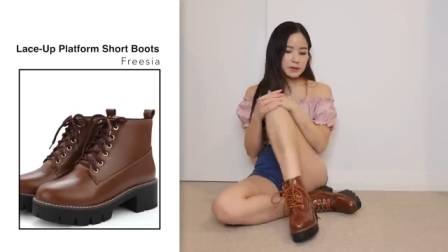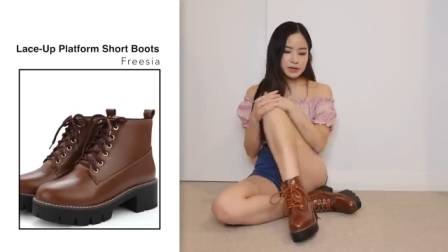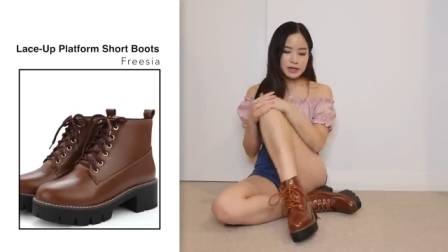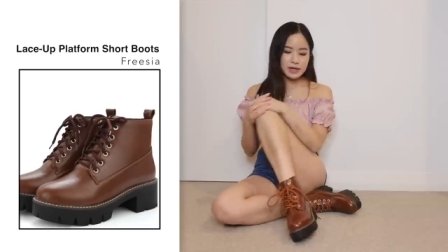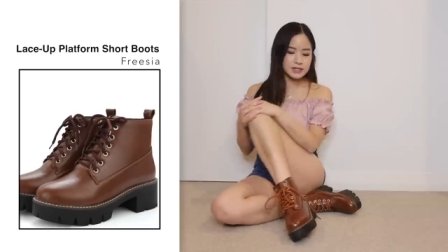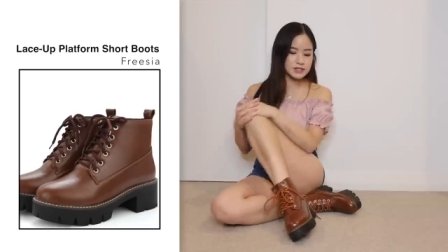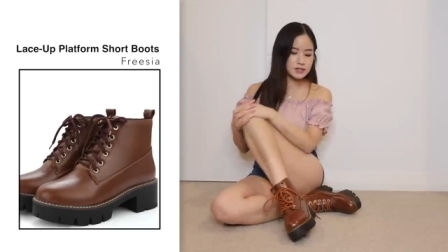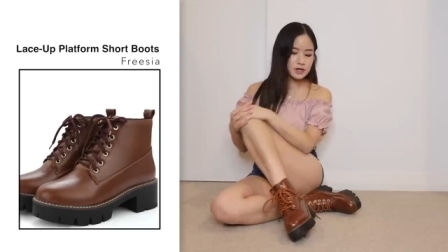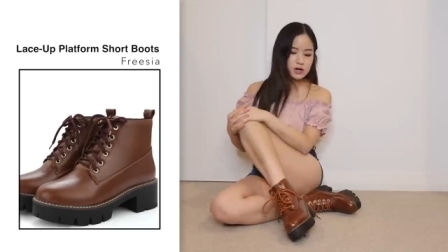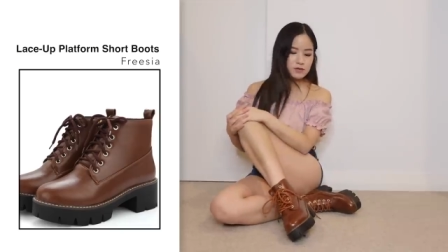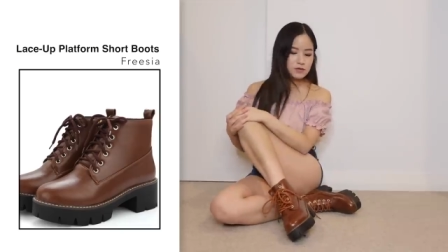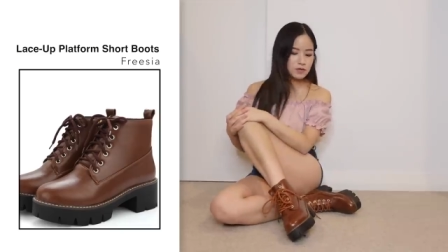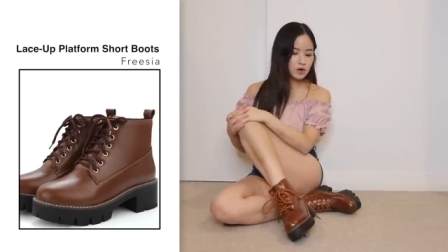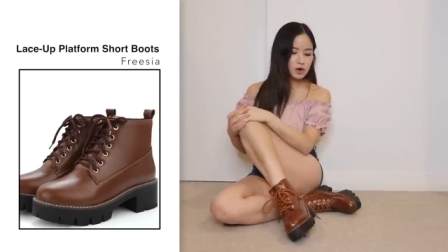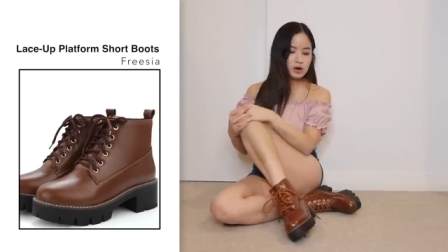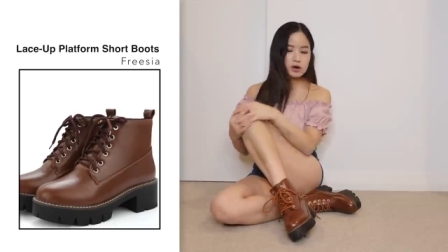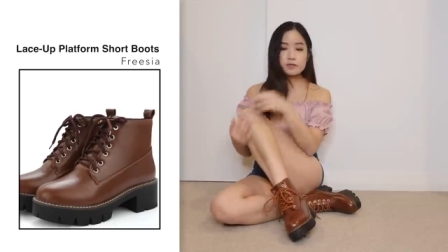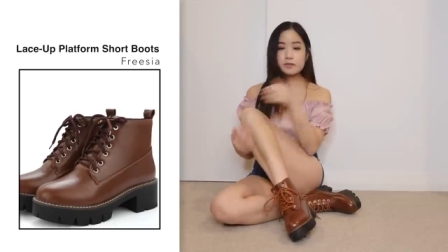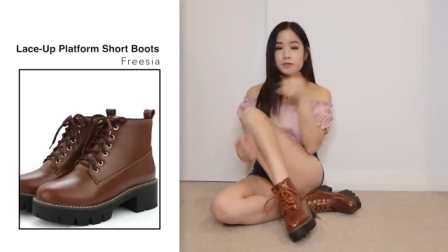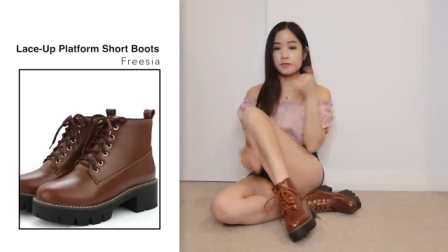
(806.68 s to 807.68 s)
But yes,
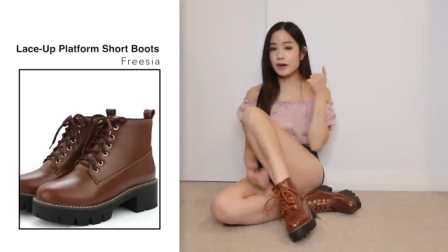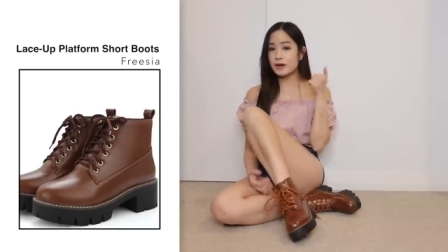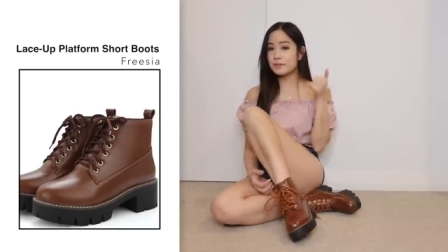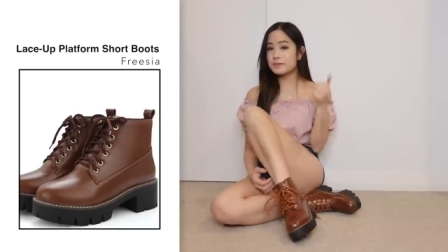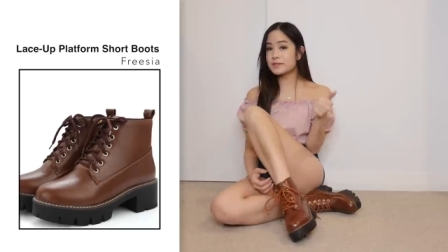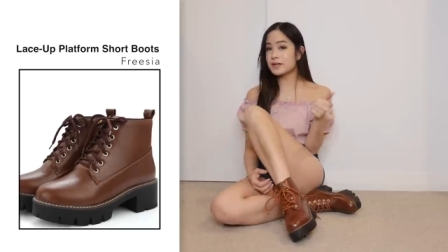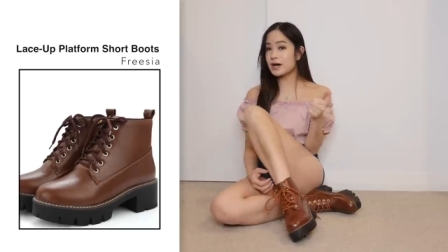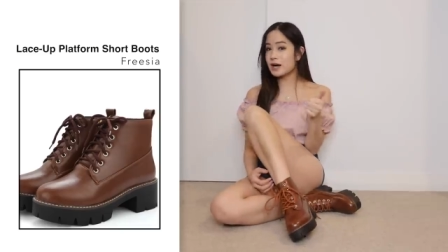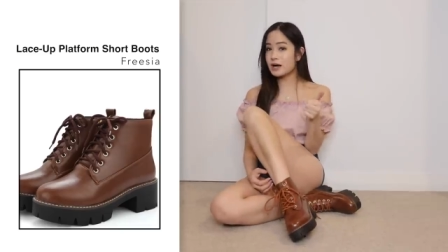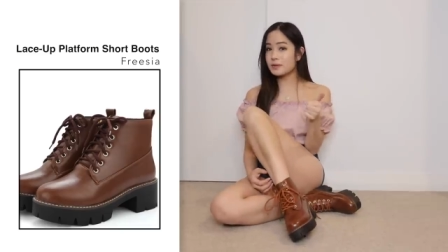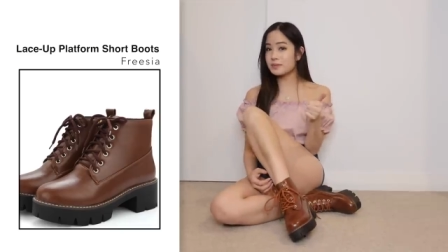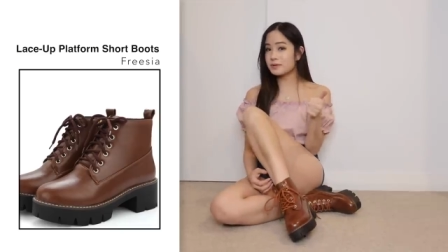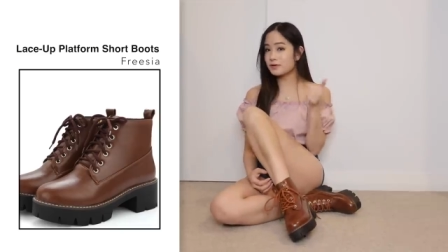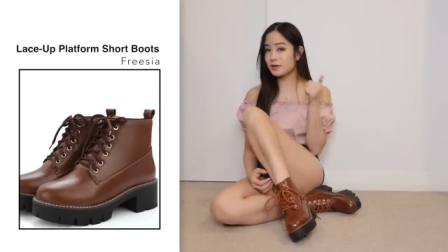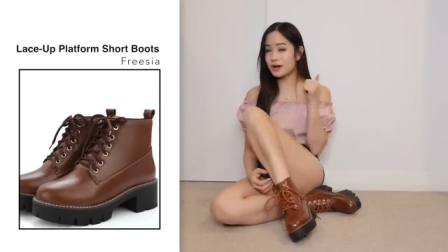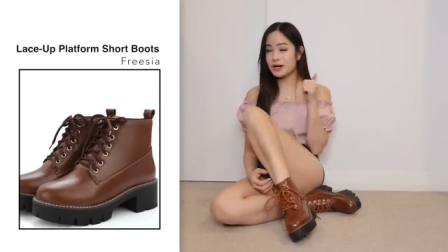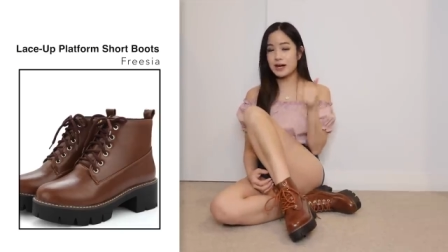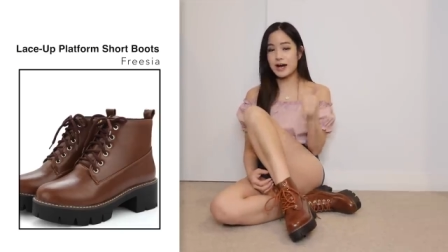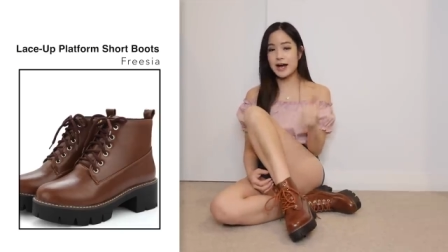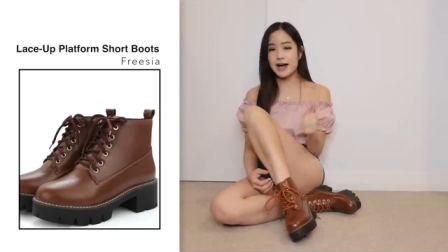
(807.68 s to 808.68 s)
overall thumbs up,
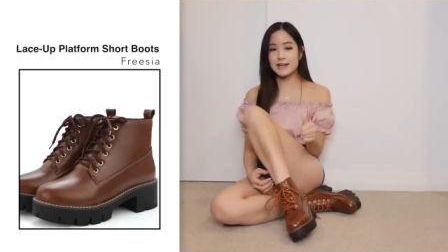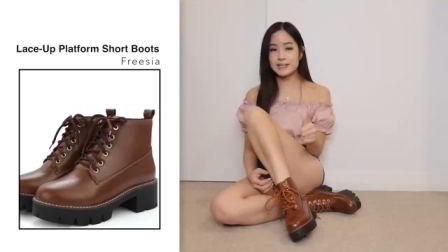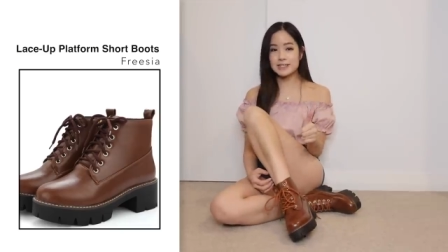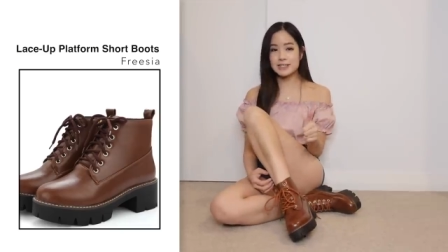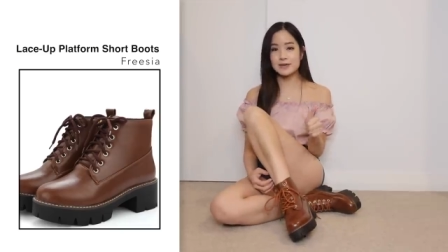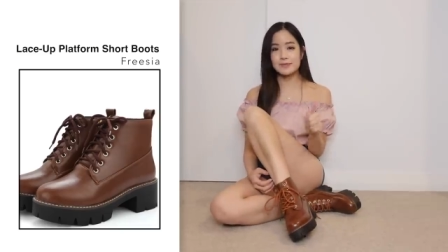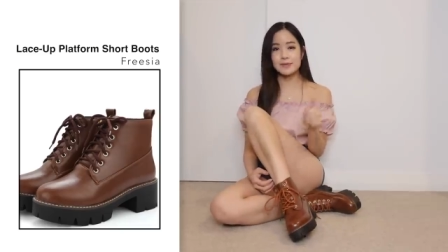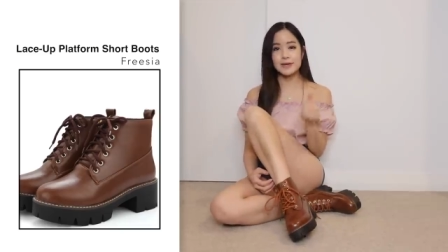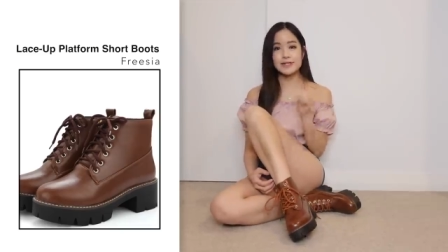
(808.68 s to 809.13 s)
great item.